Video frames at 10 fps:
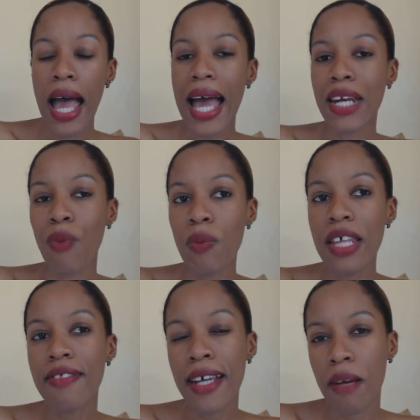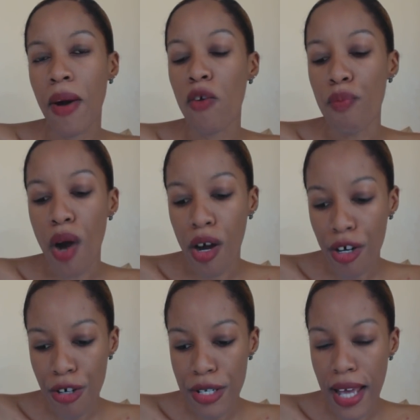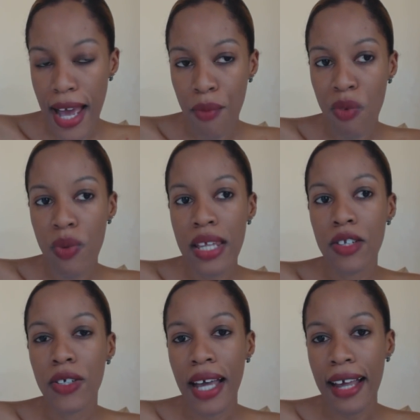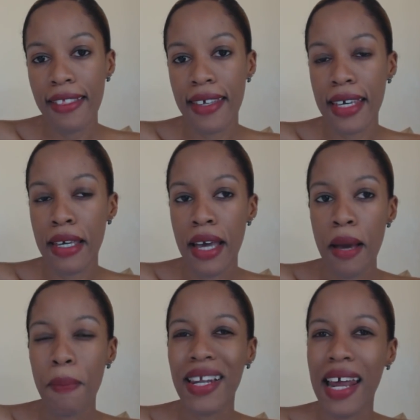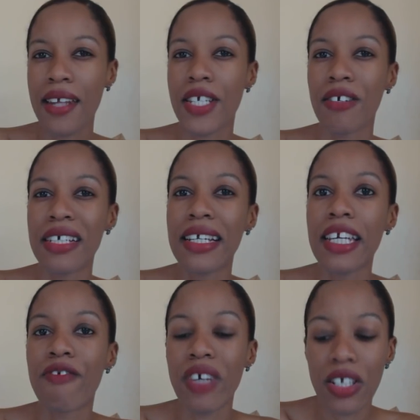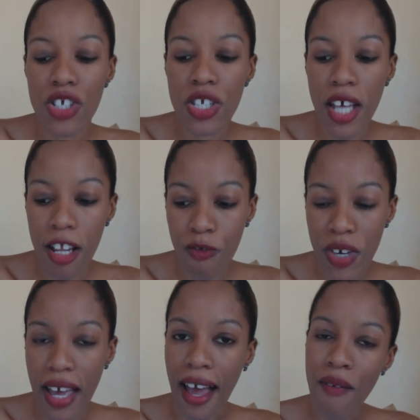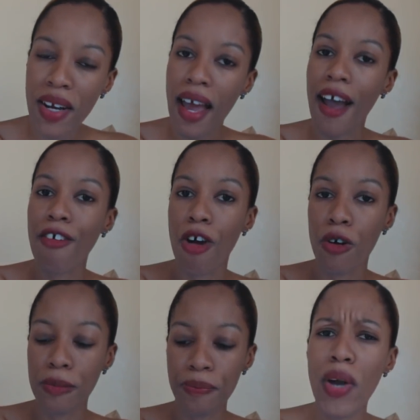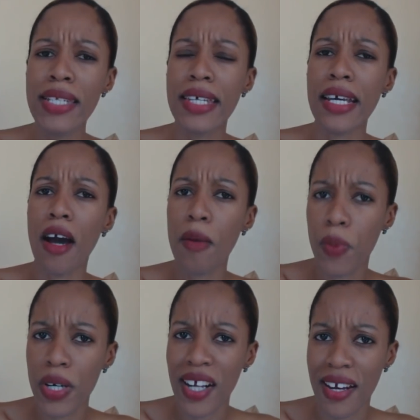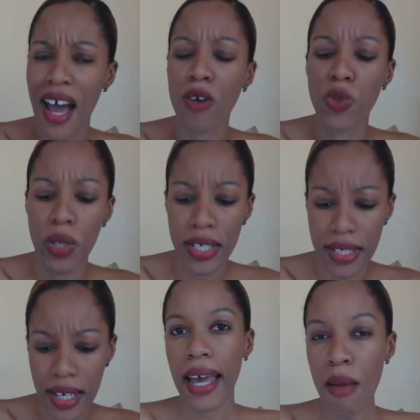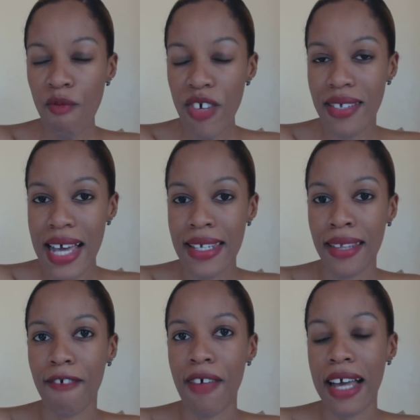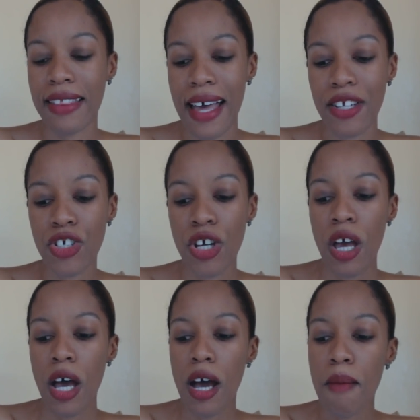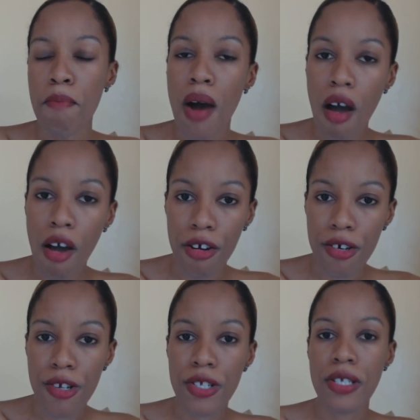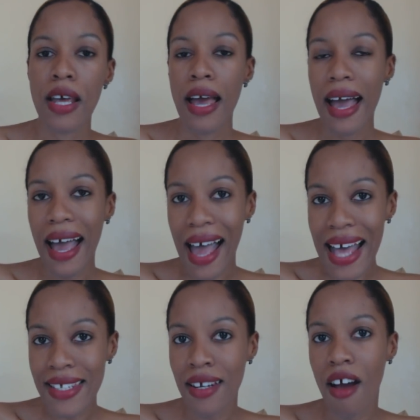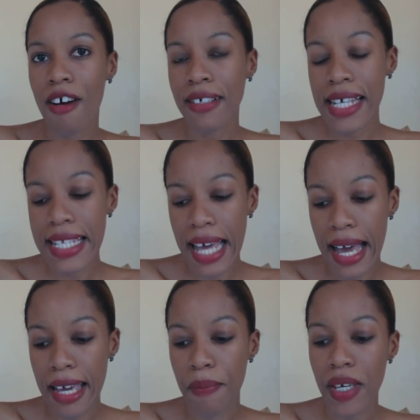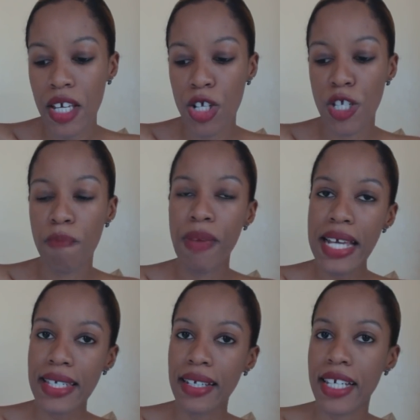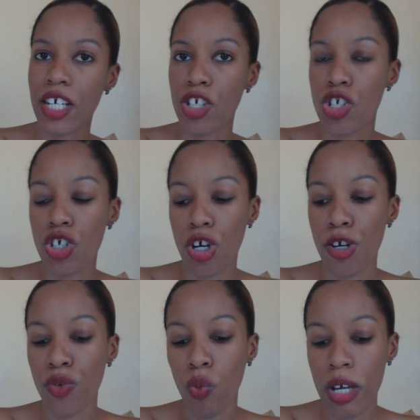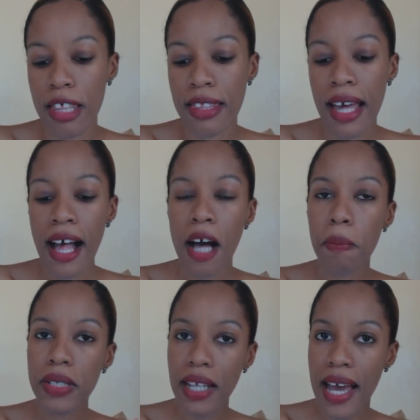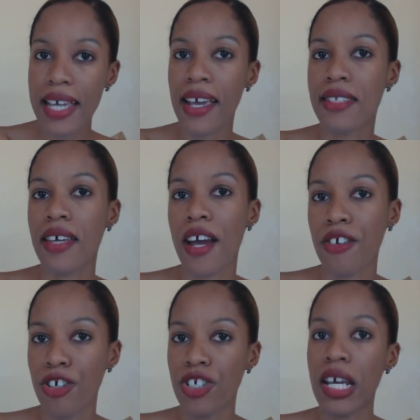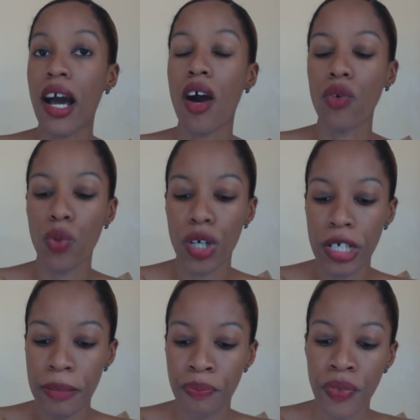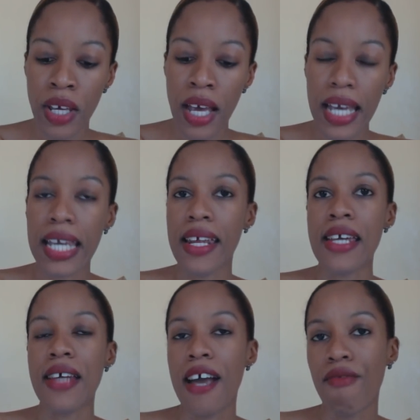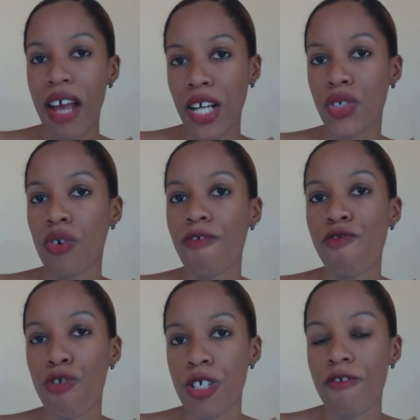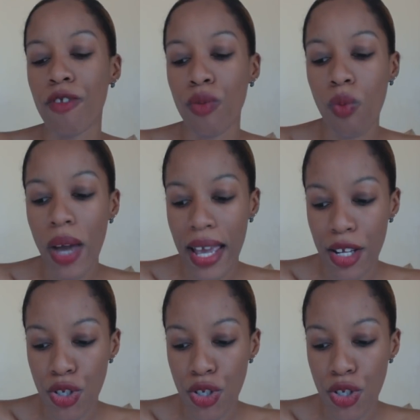And when we think about Mars and when we look at the planetary glyph itself, we have an arrow pointing upward and outward, emphasizing the fact that Mars as an archetype is basically concerned with applying its energy outward in a direct or forceful way.